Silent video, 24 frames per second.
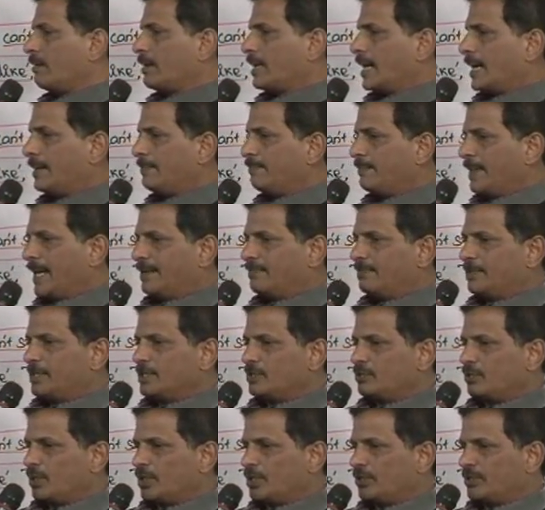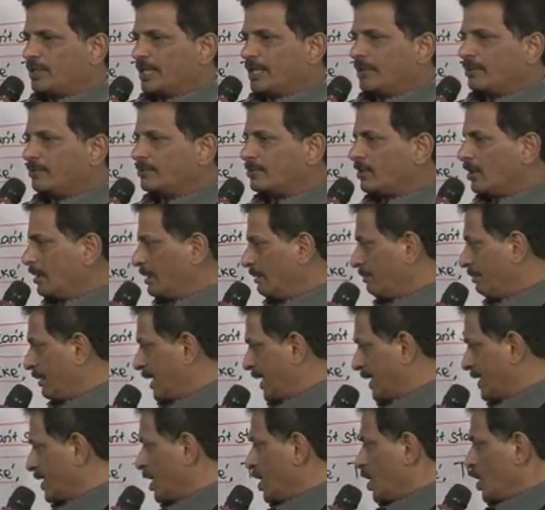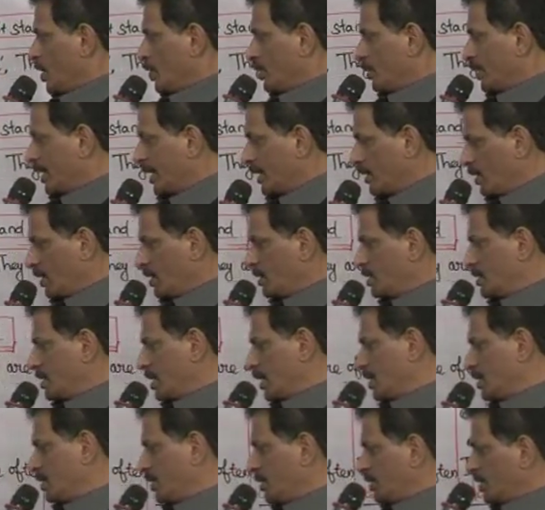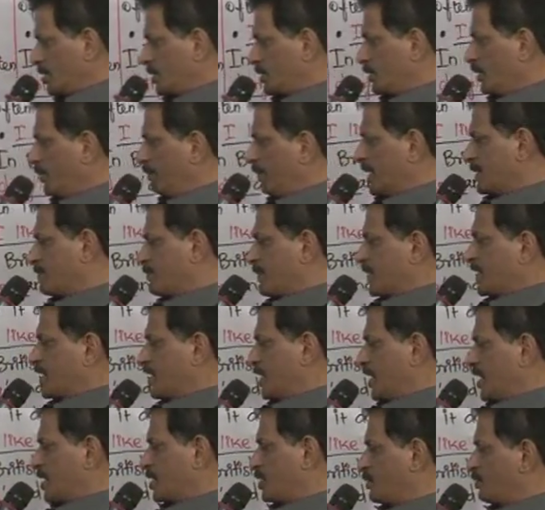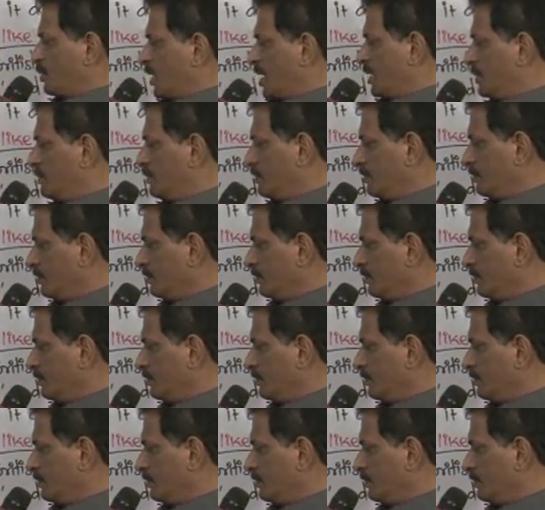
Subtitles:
Can't bear means what? You cannot tolerate. You can also use 2 plus present tense verb.